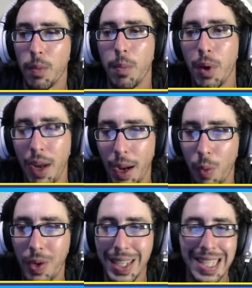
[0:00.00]
But I
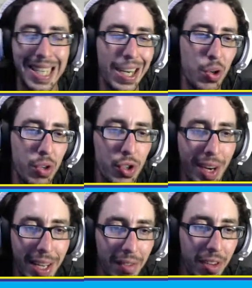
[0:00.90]
will continue to try
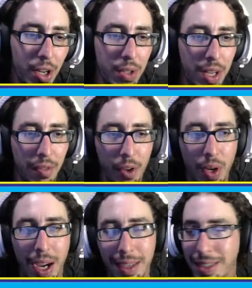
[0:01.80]
to get videos out for you
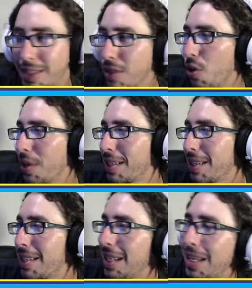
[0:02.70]
guys so you can
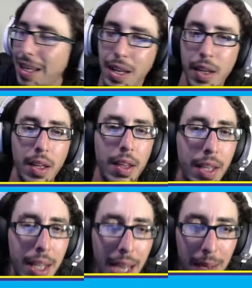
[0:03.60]
see the
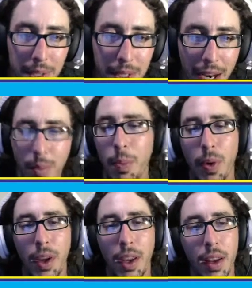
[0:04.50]
games that I've been
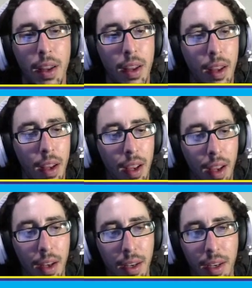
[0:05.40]
playing
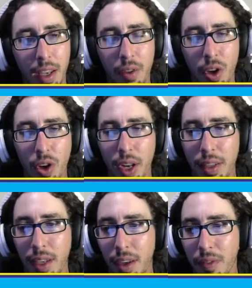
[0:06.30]
and give you a good
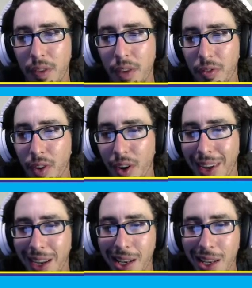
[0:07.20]
idea of different
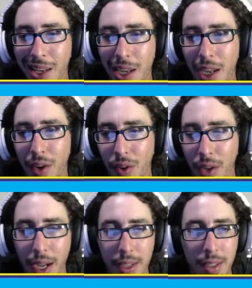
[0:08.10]
indie and
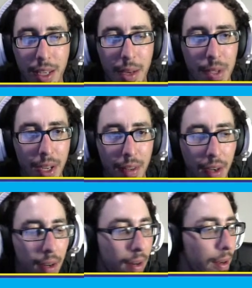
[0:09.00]
early access games out
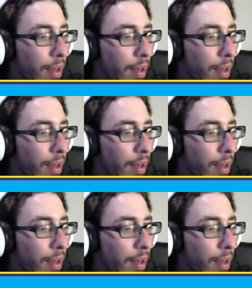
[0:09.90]
there.